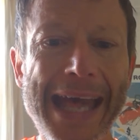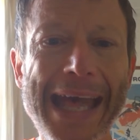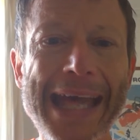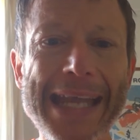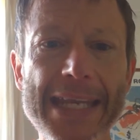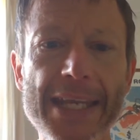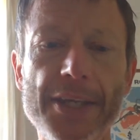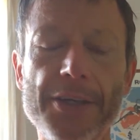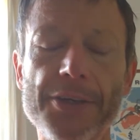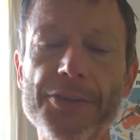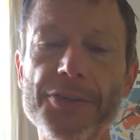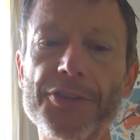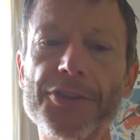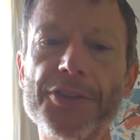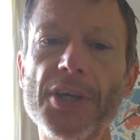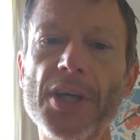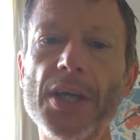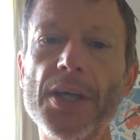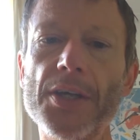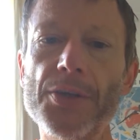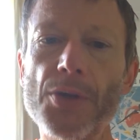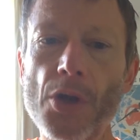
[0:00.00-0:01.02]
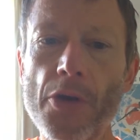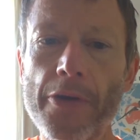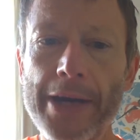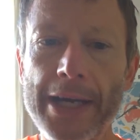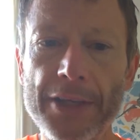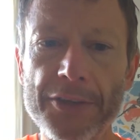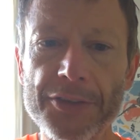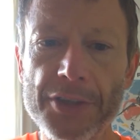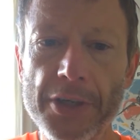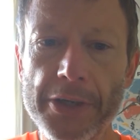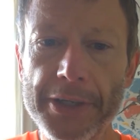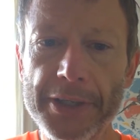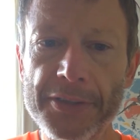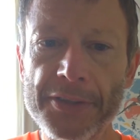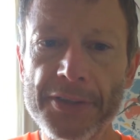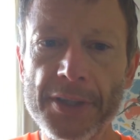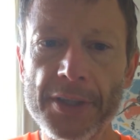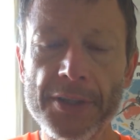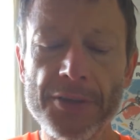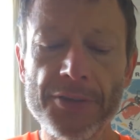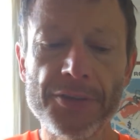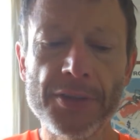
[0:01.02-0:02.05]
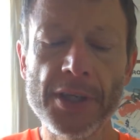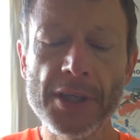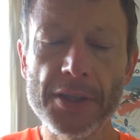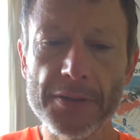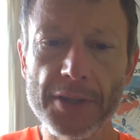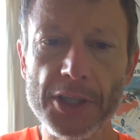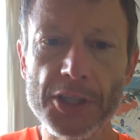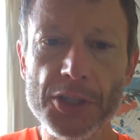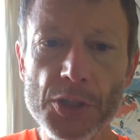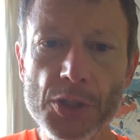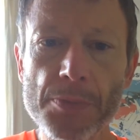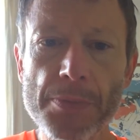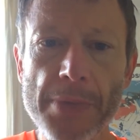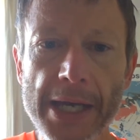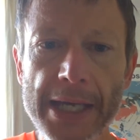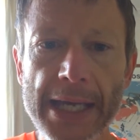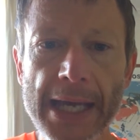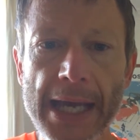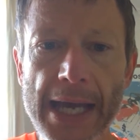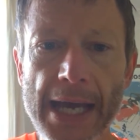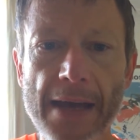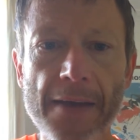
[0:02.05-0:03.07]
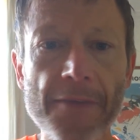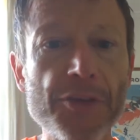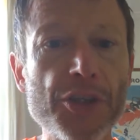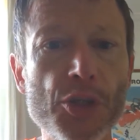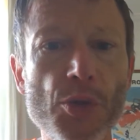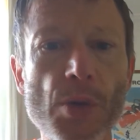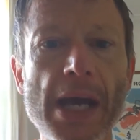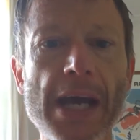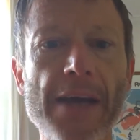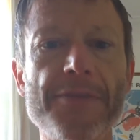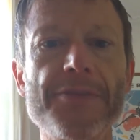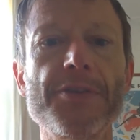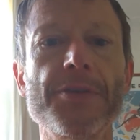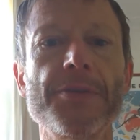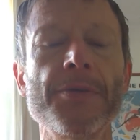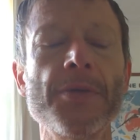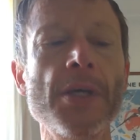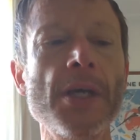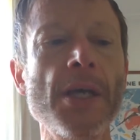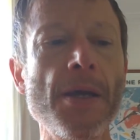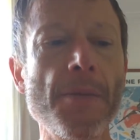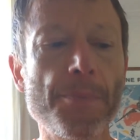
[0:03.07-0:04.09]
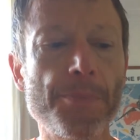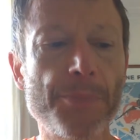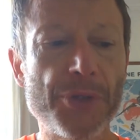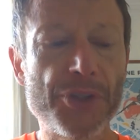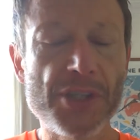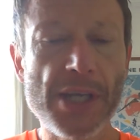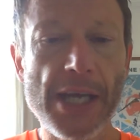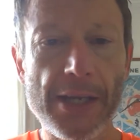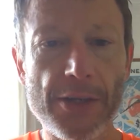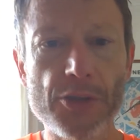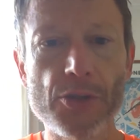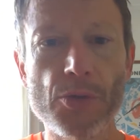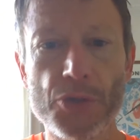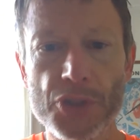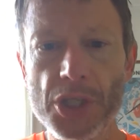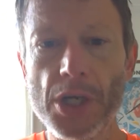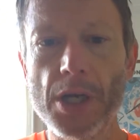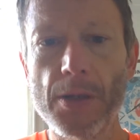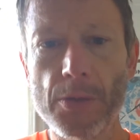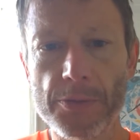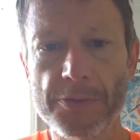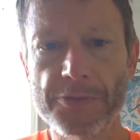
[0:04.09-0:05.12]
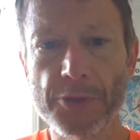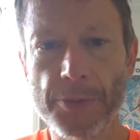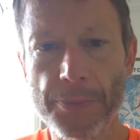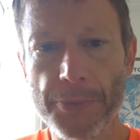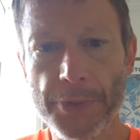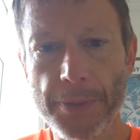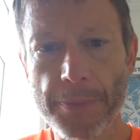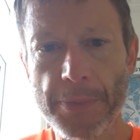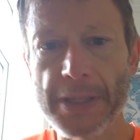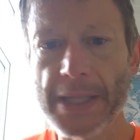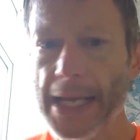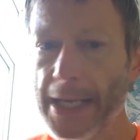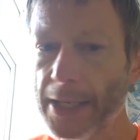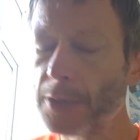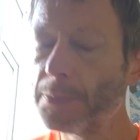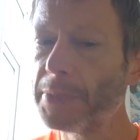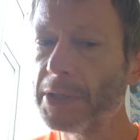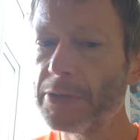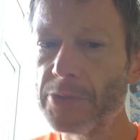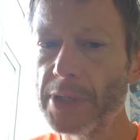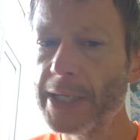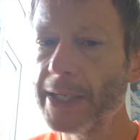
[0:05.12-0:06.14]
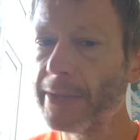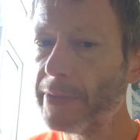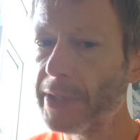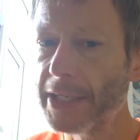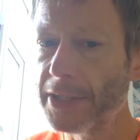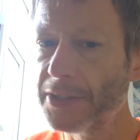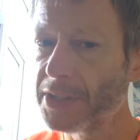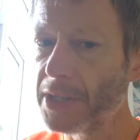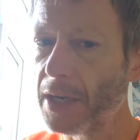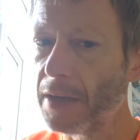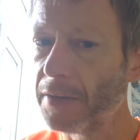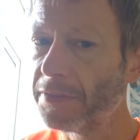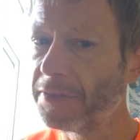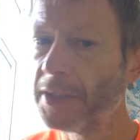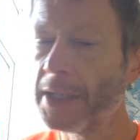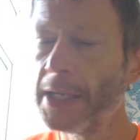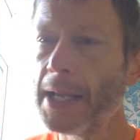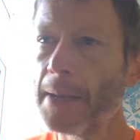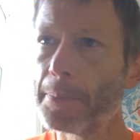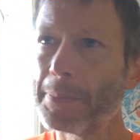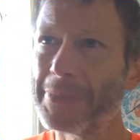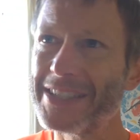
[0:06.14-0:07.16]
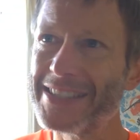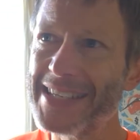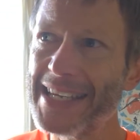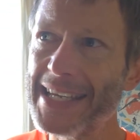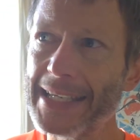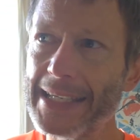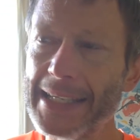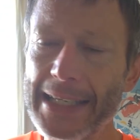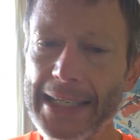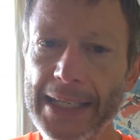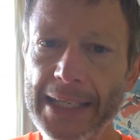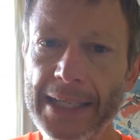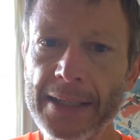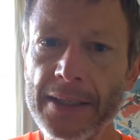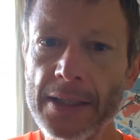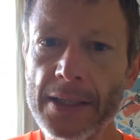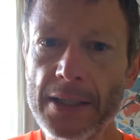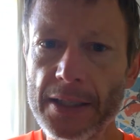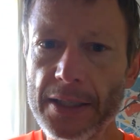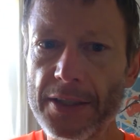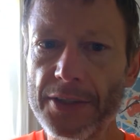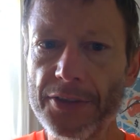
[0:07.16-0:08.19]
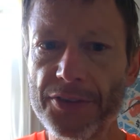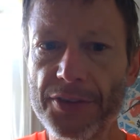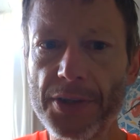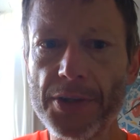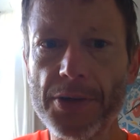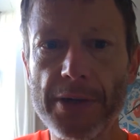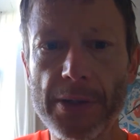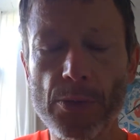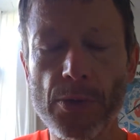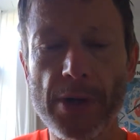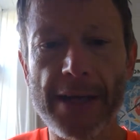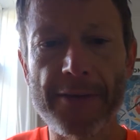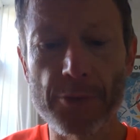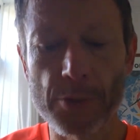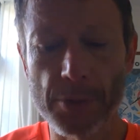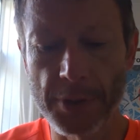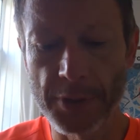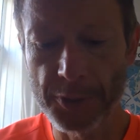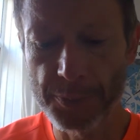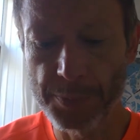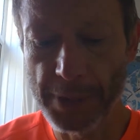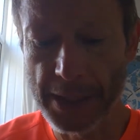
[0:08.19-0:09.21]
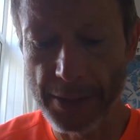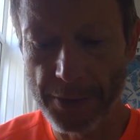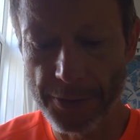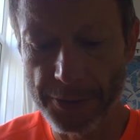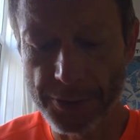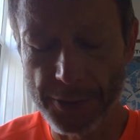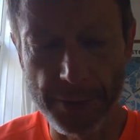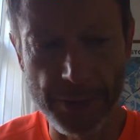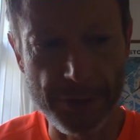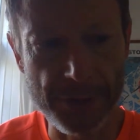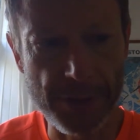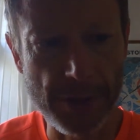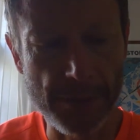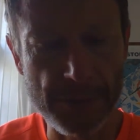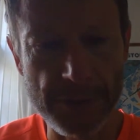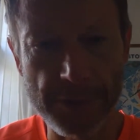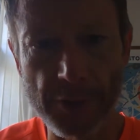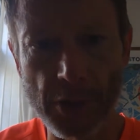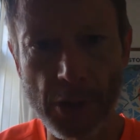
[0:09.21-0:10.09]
any concern or anxieties that you may have, you have to protect your child from them, and that can be really, really tough, particularly considering what everyone has been through in terms of